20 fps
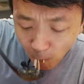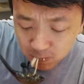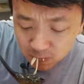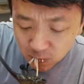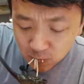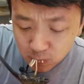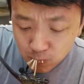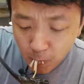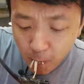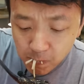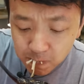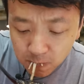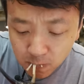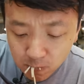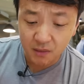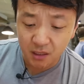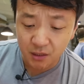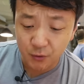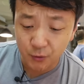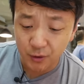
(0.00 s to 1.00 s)
One bite,
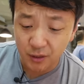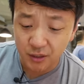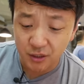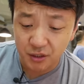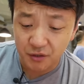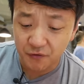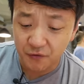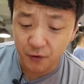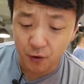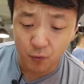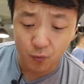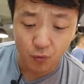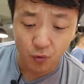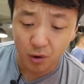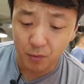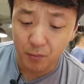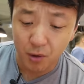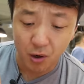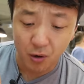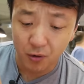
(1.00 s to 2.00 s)
you really just feel
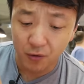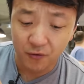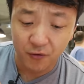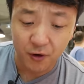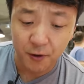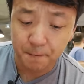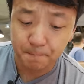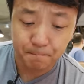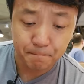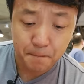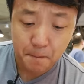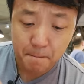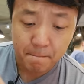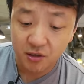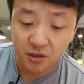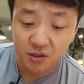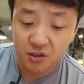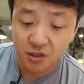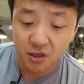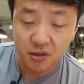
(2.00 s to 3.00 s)
warm all over.
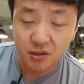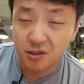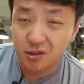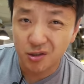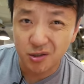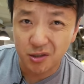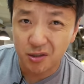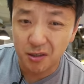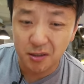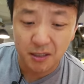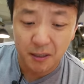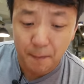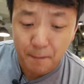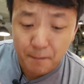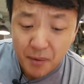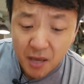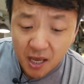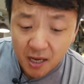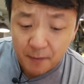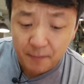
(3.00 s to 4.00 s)
This is just the
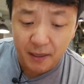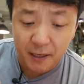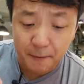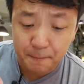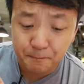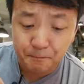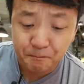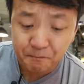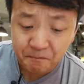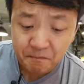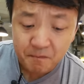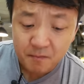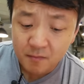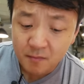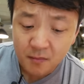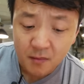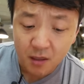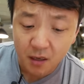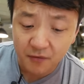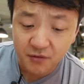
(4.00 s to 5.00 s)
epitome
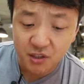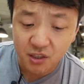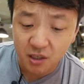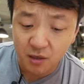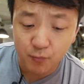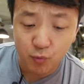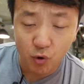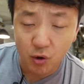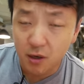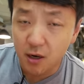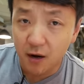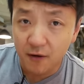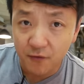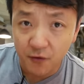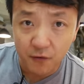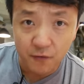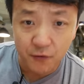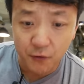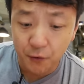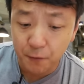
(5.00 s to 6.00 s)
of Singapore
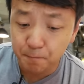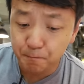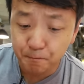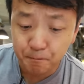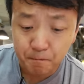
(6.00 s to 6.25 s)
comfort food,